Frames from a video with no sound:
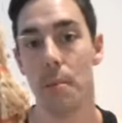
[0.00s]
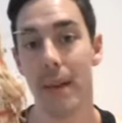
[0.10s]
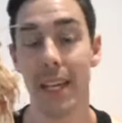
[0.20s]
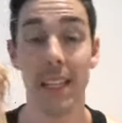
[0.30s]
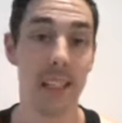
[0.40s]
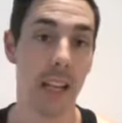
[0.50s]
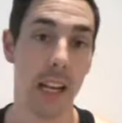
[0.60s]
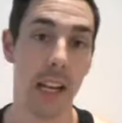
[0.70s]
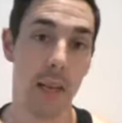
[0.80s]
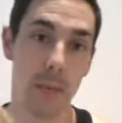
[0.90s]
He's the
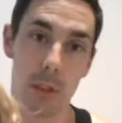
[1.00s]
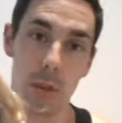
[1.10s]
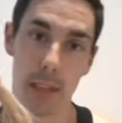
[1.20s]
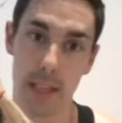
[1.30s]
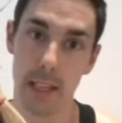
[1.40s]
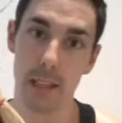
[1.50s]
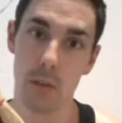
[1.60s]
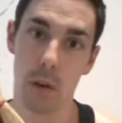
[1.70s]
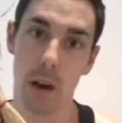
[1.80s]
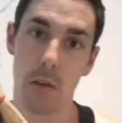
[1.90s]
link between
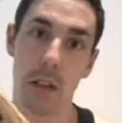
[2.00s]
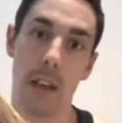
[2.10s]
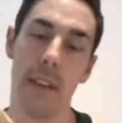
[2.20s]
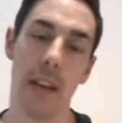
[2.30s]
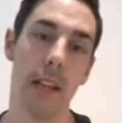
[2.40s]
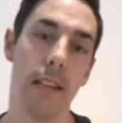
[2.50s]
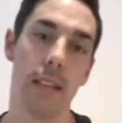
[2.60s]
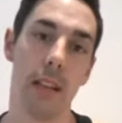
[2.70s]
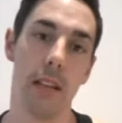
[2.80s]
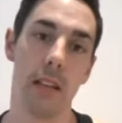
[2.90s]
this world and the
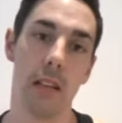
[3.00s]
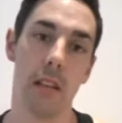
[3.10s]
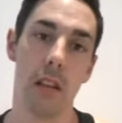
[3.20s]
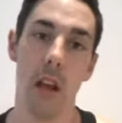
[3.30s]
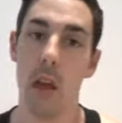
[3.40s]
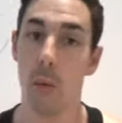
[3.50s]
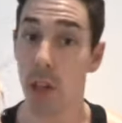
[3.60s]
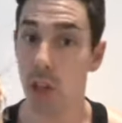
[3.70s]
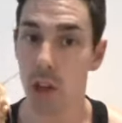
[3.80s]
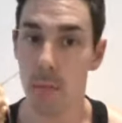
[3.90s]
ancestors.
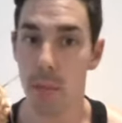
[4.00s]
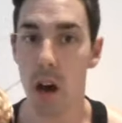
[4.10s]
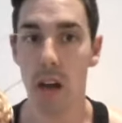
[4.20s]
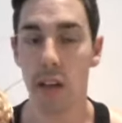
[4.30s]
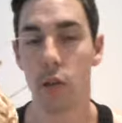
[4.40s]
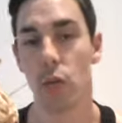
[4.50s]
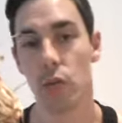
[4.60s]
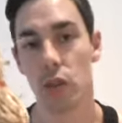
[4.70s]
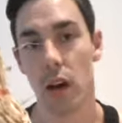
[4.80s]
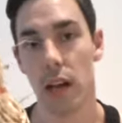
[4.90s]
When John
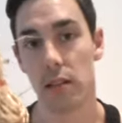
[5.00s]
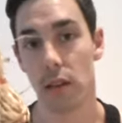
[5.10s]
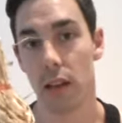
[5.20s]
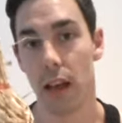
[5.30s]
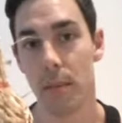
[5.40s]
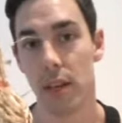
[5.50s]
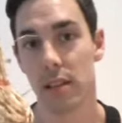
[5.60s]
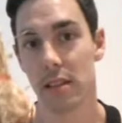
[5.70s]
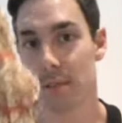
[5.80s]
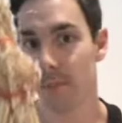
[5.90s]
Barleycorn dies on
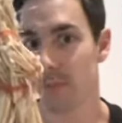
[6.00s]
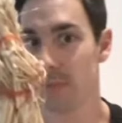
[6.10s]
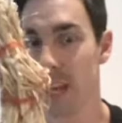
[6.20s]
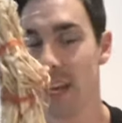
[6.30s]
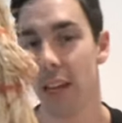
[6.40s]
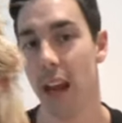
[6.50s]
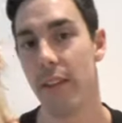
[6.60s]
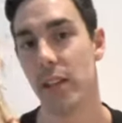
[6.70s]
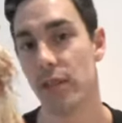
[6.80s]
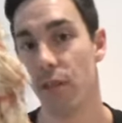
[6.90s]
Lammas, he
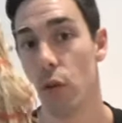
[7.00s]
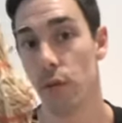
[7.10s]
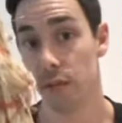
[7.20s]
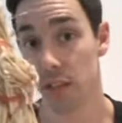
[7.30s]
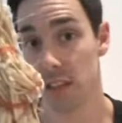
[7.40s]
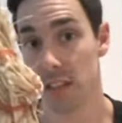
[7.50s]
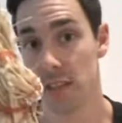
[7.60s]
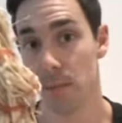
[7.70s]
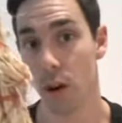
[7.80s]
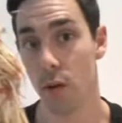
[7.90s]
carries forth to the
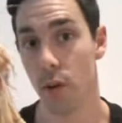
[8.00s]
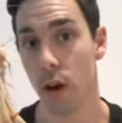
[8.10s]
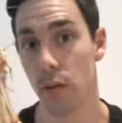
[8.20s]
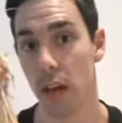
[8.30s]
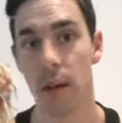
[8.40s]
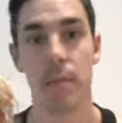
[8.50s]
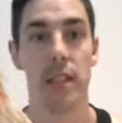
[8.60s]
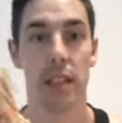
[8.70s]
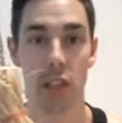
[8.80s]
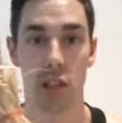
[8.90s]
spirit world our
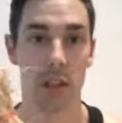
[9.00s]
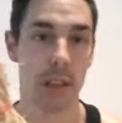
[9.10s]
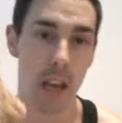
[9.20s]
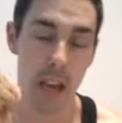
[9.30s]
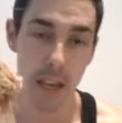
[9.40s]
petitions.